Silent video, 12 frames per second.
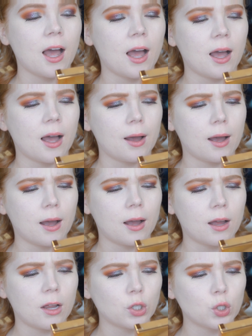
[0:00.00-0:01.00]

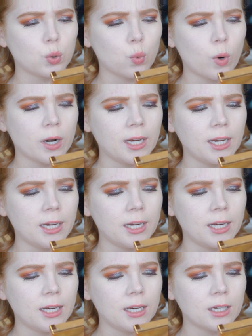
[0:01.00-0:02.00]

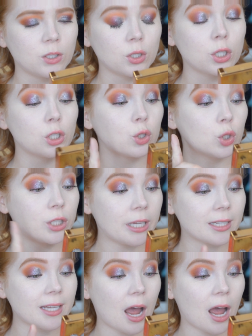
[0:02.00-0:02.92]
26